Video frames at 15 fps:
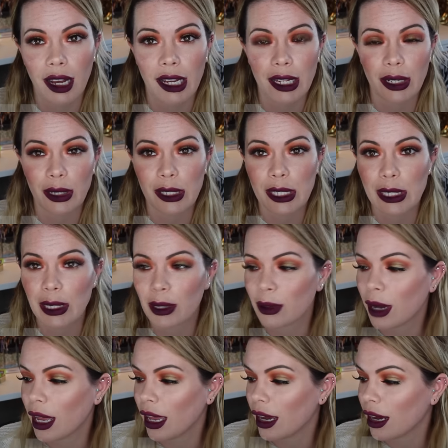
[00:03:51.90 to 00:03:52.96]
I
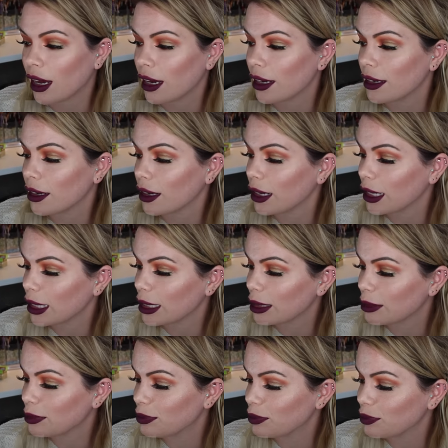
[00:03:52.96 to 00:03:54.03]
also had
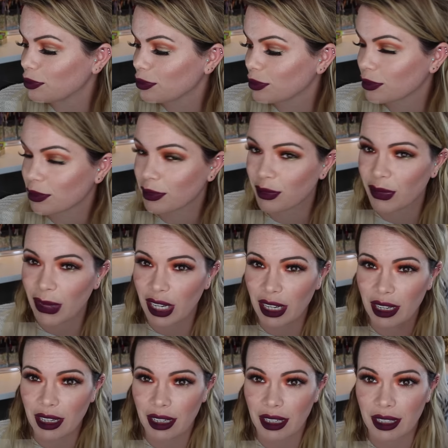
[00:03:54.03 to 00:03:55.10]
um,
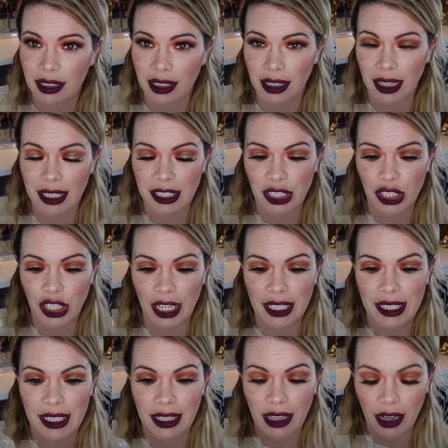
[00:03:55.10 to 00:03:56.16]
uh, iced
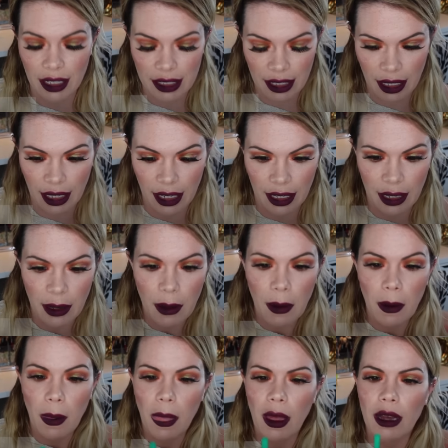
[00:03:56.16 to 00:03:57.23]
chai tea latte.
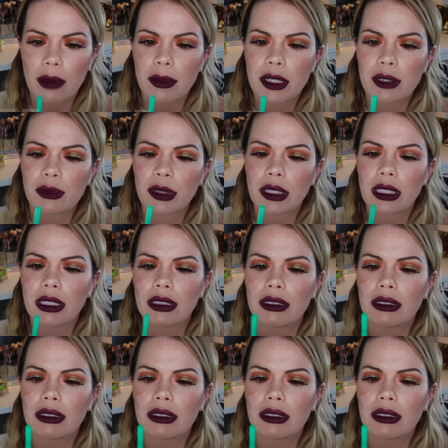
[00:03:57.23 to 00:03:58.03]
Um, there's really